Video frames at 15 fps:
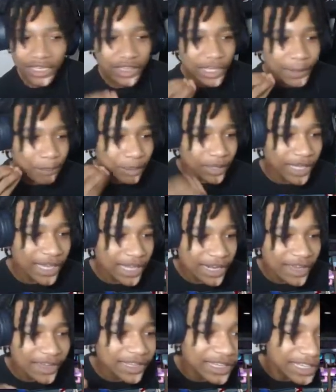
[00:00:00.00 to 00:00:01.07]
than playing
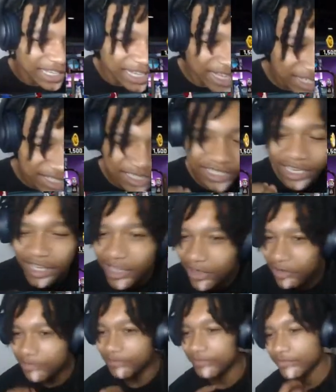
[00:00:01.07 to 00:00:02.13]
against
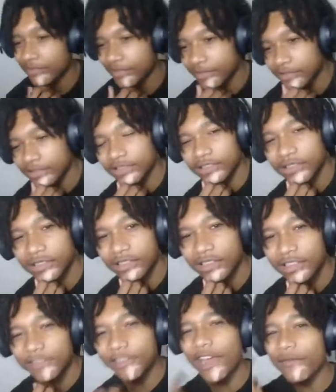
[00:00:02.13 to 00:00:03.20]
him.
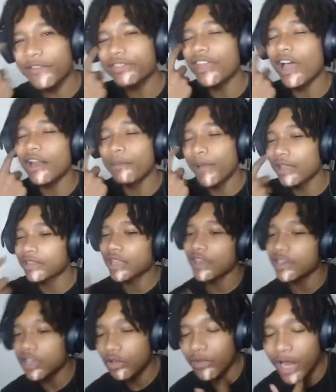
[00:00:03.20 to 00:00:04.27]
You never thought about
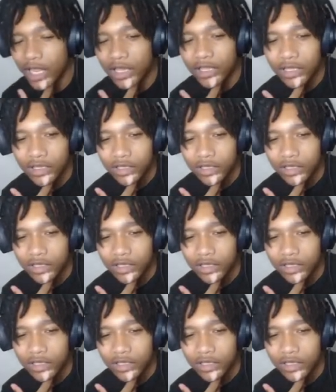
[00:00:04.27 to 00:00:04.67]
that, though, right?